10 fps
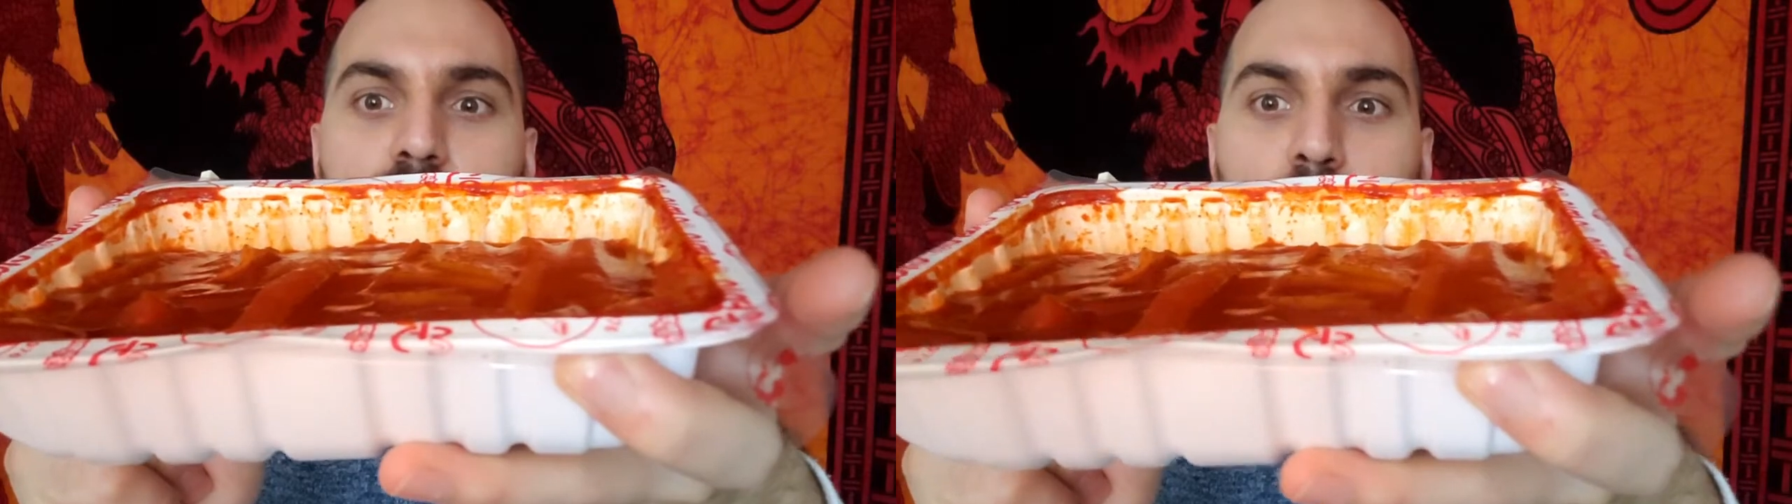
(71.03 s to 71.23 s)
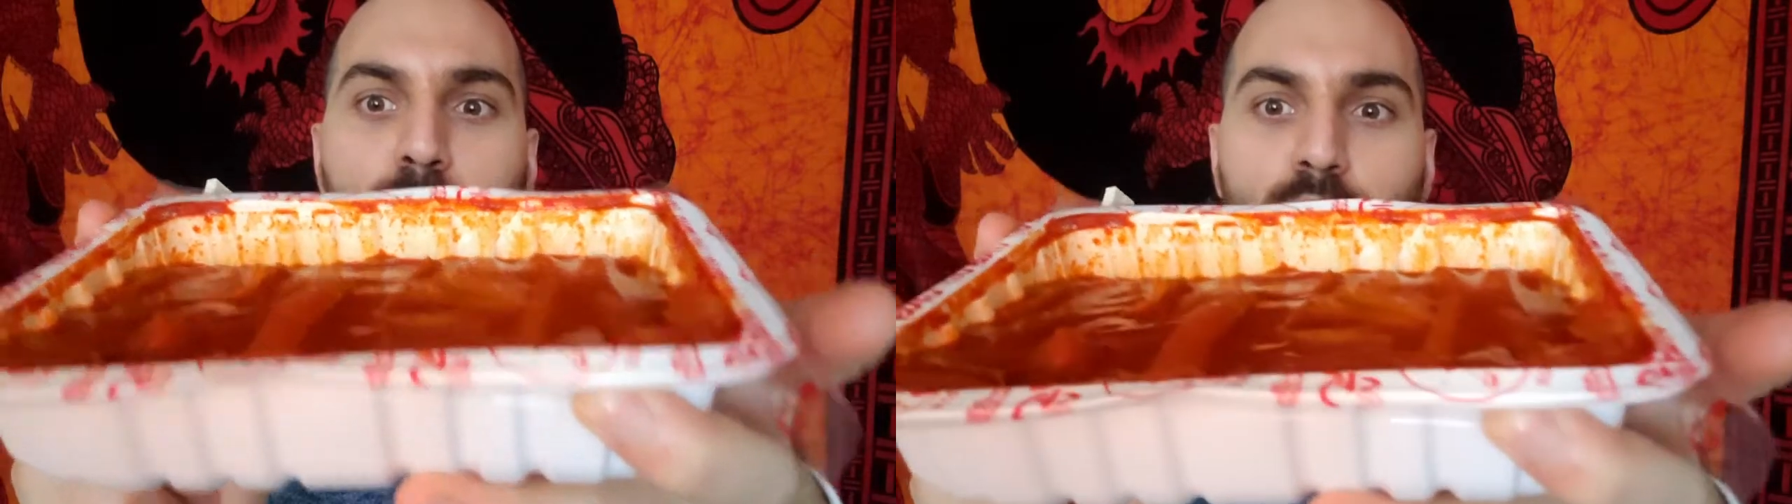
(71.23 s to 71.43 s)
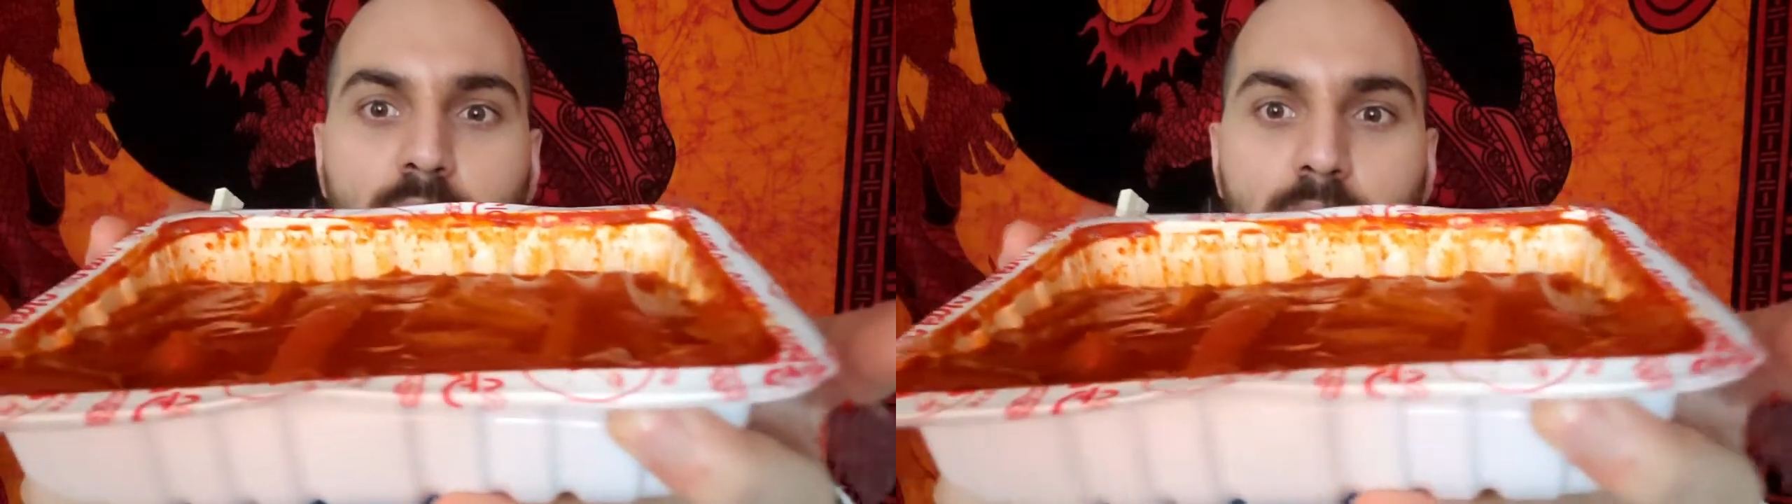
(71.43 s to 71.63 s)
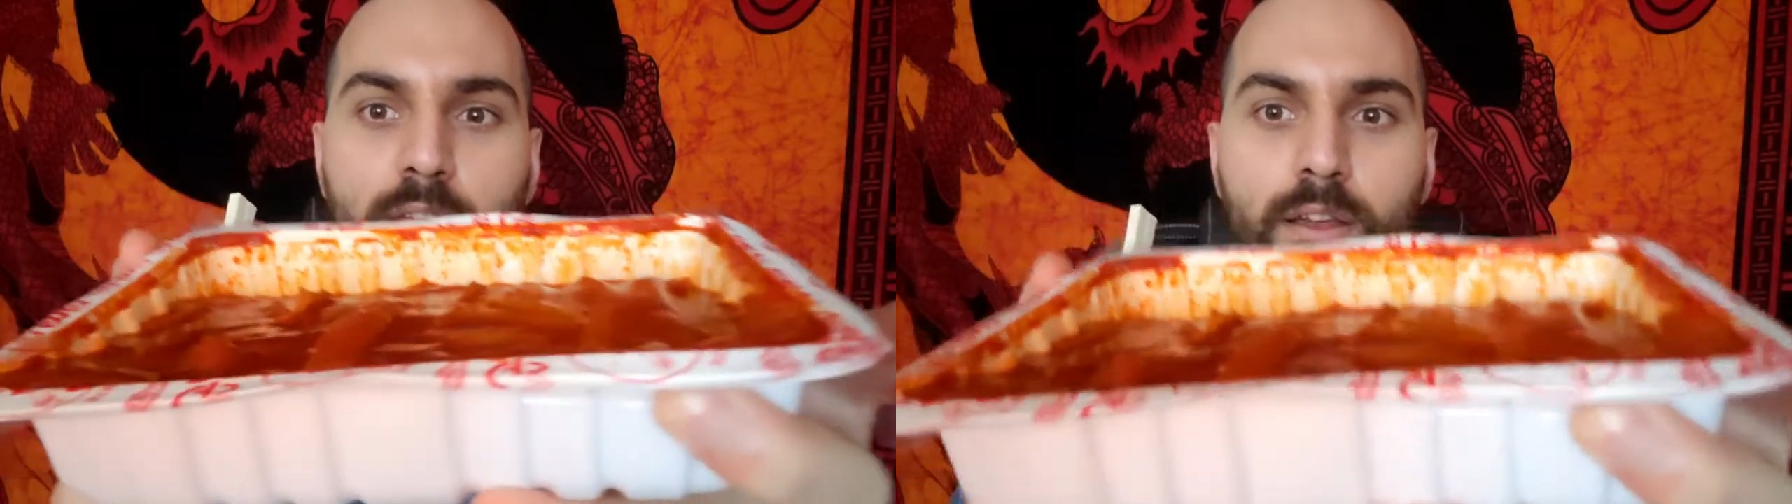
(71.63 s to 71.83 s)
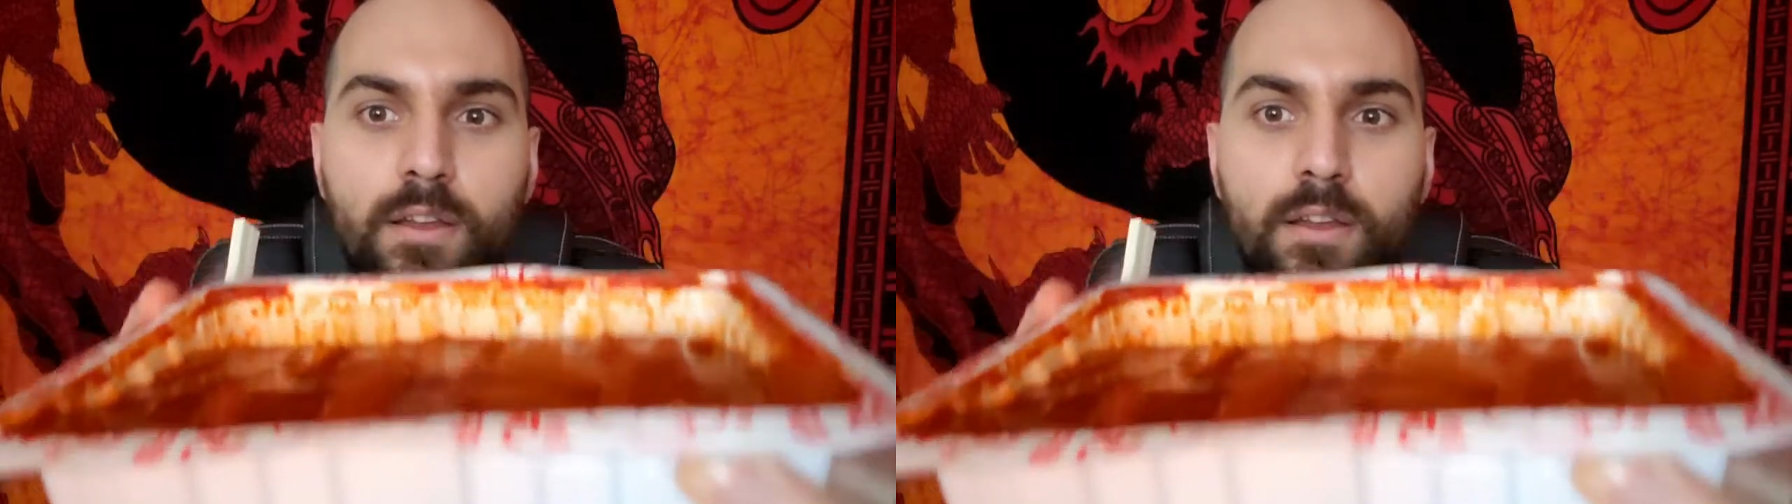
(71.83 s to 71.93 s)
tteokbokki.